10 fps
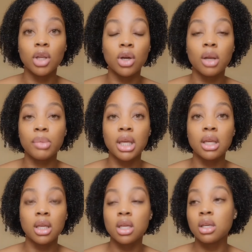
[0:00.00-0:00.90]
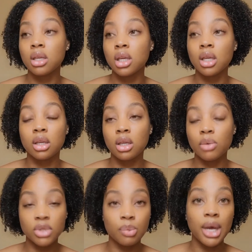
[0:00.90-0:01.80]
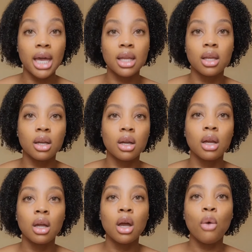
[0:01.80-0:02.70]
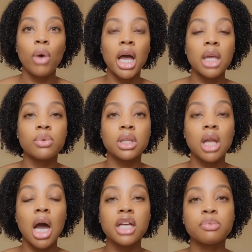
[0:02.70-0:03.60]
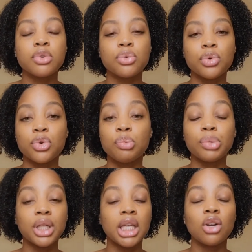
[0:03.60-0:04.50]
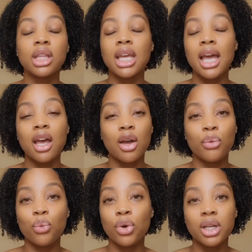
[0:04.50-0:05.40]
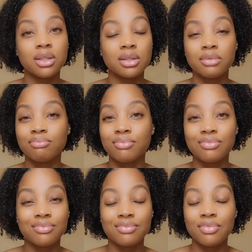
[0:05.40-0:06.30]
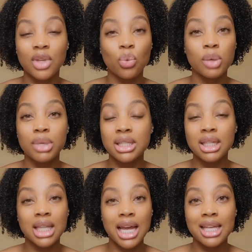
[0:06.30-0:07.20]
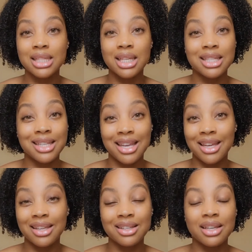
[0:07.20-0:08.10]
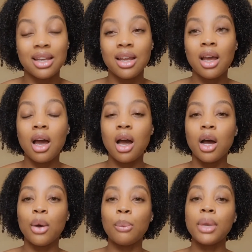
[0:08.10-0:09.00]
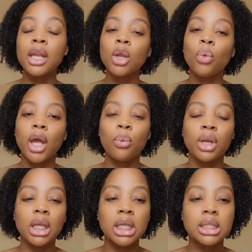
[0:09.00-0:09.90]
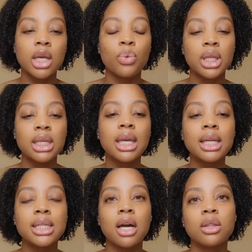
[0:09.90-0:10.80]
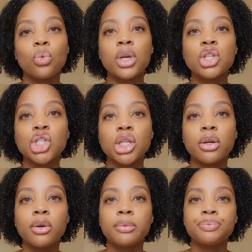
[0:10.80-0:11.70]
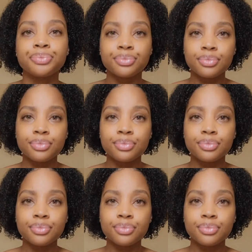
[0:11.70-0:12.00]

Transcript: you know what I mean? He, he, he was about to here while he was in the hospital room, but he only had one, one piece of glass in his hand. Um, but anyway, when he said when he kicked out the windshield,